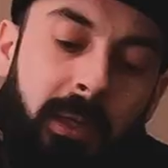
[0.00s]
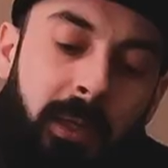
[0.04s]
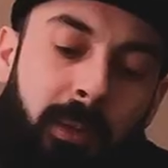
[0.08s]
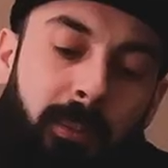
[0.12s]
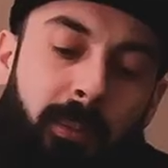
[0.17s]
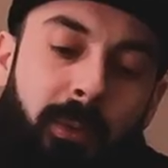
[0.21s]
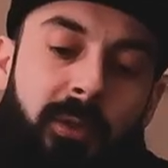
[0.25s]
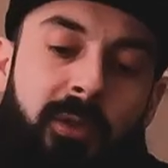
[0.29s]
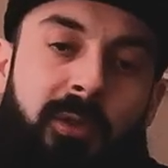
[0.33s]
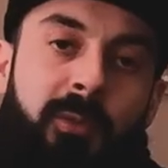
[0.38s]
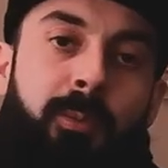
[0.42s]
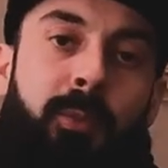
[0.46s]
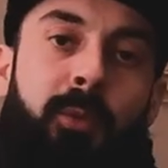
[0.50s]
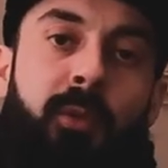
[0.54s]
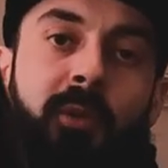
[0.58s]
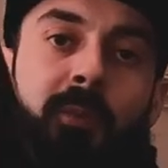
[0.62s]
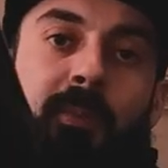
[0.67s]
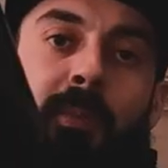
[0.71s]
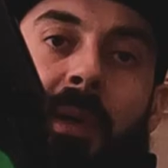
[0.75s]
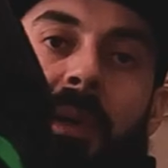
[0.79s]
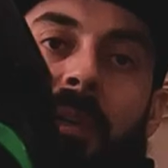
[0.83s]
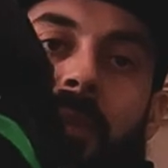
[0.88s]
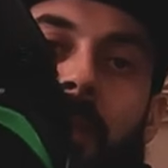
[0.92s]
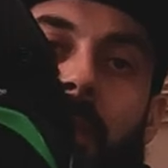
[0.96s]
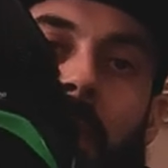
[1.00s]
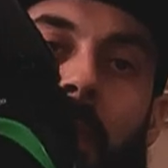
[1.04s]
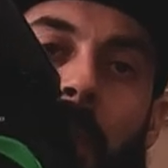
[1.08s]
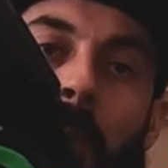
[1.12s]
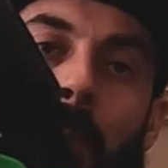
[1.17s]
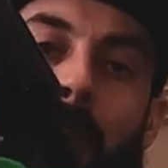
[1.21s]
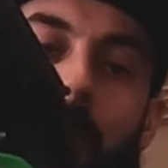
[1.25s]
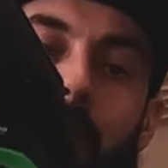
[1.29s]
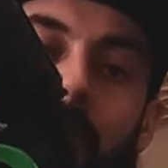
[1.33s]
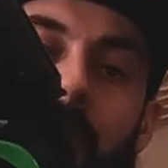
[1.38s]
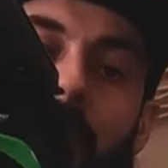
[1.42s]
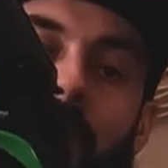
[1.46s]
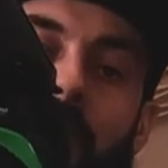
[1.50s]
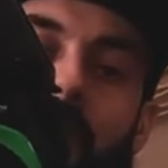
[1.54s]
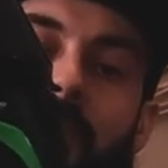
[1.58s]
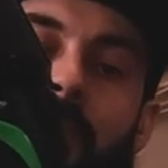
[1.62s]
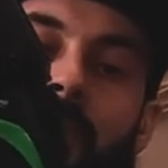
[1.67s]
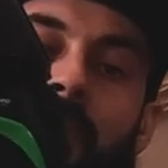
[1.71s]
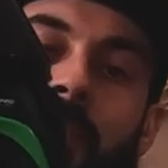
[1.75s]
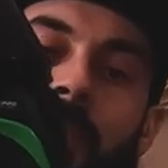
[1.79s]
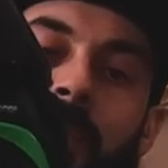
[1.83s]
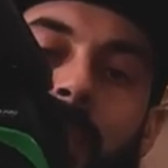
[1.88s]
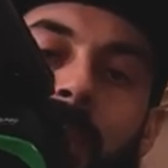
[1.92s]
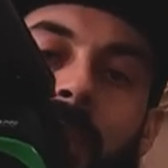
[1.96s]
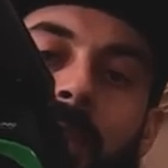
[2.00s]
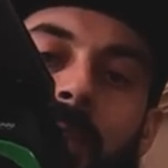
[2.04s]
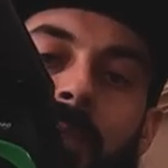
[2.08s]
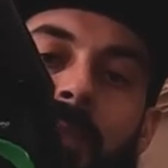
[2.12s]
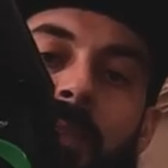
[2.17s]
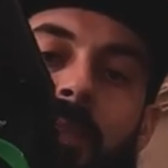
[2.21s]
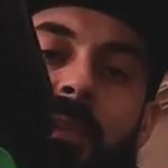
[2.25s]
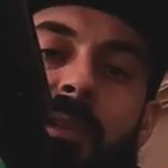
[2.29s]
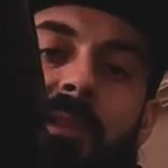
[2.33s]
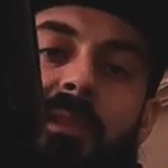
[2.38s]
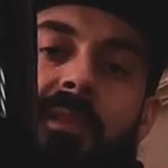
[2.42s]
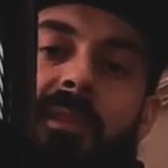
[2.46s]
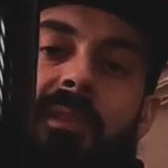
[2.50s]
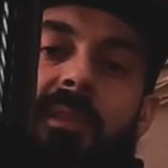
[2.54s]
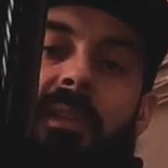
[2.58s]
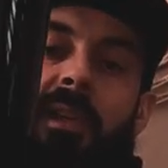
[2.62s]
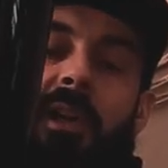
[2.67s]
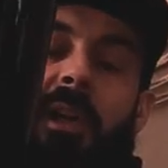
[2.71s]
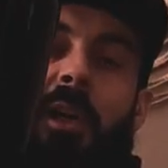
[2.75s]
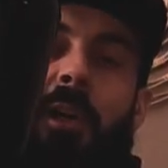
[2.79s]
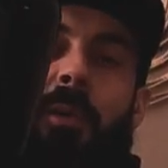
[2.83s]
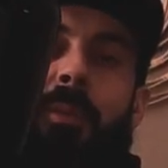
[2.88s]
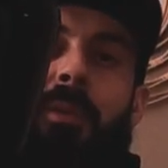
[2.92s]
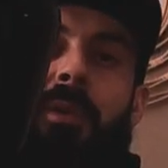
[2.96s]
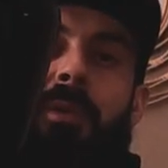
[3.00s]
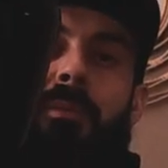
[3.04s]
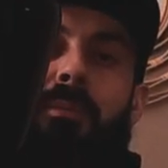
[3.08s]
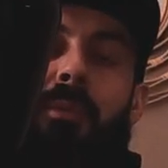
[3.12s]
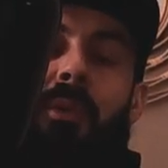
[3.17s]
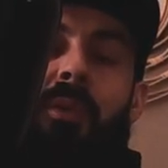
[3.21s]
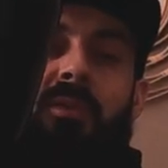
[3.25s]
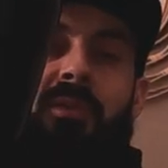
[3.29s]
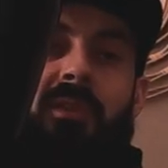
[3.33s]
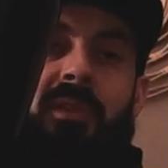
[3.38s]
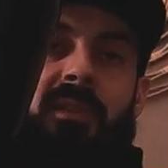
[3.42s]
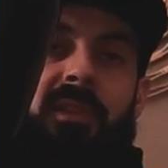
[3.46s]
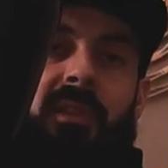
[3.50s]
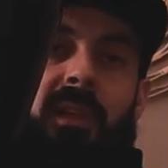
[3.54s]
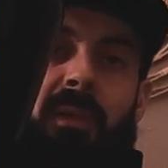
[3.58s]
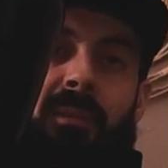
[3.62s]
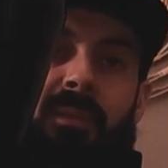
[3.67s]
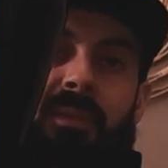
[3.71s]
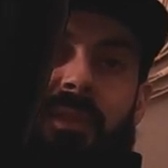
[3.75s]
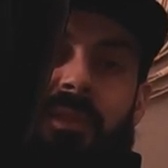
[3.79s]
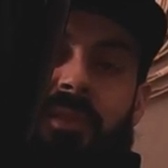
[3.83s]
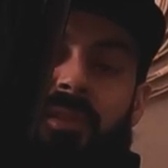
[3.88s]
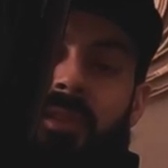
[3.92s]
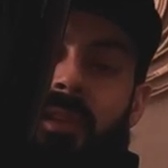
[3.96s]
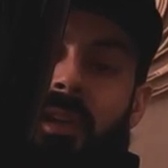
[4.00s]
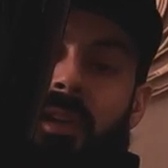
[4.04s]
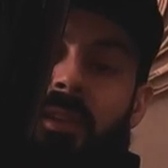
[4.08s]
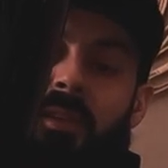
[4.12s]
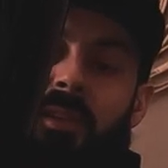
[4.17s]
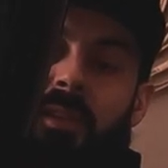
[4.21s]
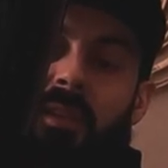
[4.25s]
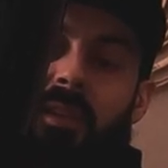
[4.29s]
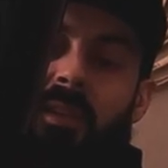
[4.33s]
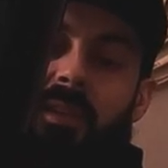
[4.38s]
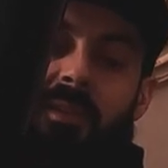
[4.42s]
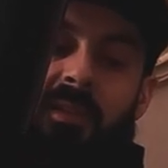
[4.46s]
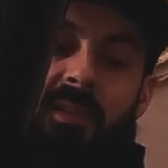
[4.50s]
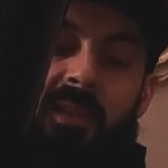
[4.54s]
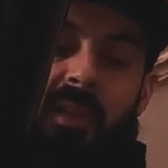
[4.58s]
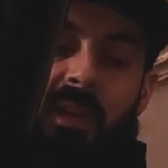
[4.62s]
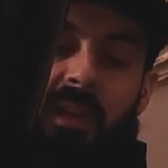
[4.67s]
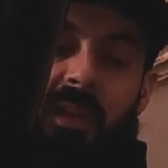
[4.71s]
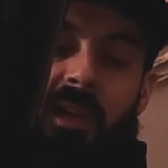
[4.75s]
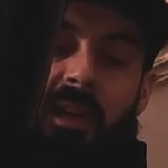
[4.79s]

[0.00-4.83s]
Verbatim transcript: I'm on a sports bike, the helmet doesn't sit like this. The helmet most of the time sits like this.